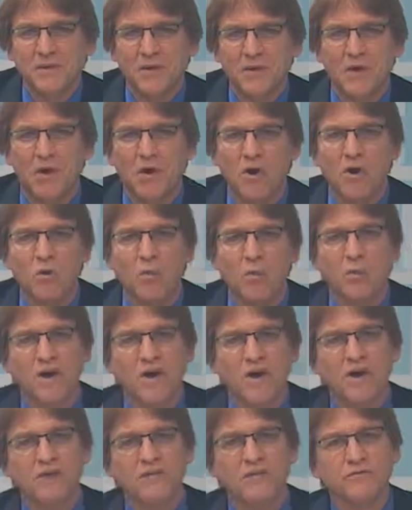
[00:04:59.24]
What
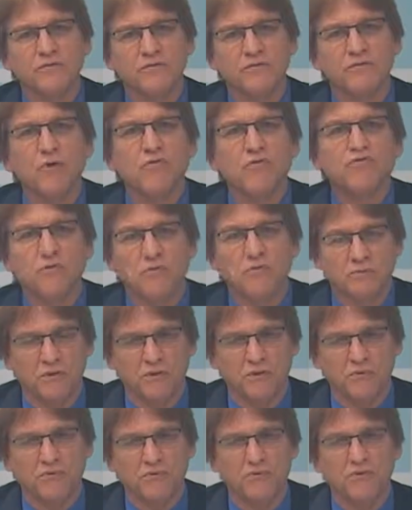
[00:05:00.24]
kind of social
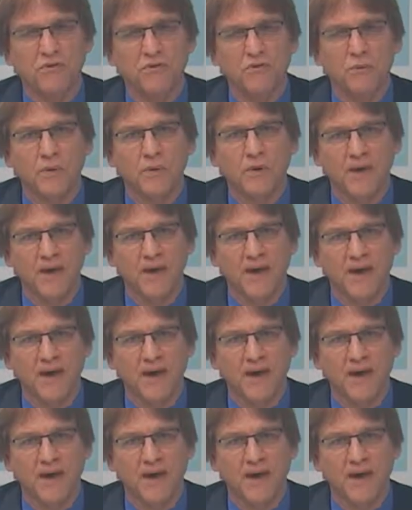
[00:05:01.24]
presence do you want to